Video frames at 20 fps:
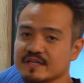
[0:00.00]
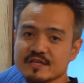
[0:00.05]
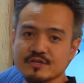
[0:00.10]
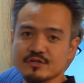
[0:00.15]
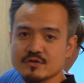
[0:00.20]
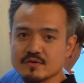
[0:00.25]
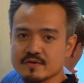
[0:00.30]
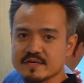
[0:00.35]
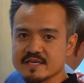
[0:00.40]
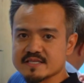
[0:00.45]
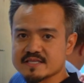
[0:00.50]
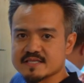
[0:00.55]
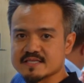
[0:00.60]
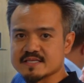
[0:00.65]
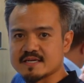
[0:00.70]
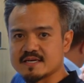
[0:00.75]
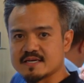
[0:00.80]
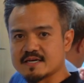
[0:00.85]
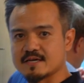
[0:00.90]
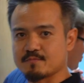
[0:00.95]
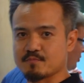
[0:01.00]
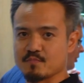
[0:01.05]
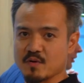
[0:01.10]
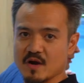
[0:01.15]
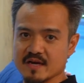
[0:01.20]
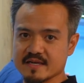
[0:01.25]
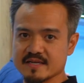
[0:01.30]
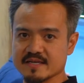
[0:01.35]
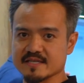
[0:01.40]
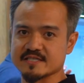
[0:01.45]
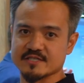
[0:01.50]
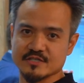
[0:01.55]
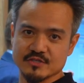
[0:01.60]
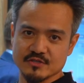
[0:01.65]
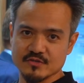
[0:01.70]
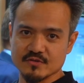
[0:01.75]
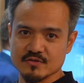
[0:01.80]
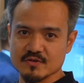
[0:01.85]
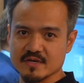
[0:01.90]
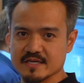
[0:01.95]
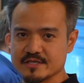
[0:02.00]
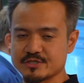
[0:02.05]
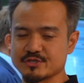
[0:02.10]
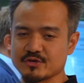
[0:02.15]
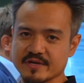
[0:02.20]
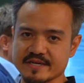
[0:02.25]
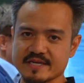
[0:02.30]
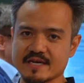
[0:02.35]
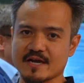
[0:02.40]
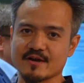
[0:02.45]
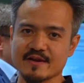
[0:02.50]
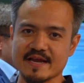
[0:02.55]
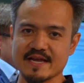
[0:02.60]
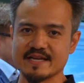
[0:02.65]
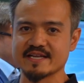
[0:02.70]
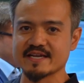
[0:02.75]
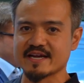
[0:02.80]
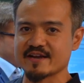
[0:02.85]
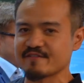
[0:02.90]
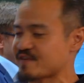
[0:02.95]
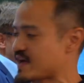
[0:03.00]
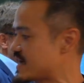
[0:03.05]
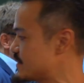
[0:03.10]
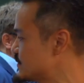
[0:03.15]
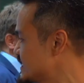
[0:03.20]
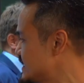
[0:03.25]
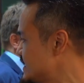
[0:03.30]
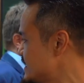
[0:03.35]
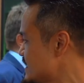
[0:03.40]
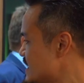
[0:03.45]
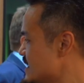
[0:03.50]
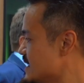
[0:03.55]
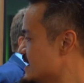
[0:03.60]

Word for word: of the newest uh, products to uh, join our NDI family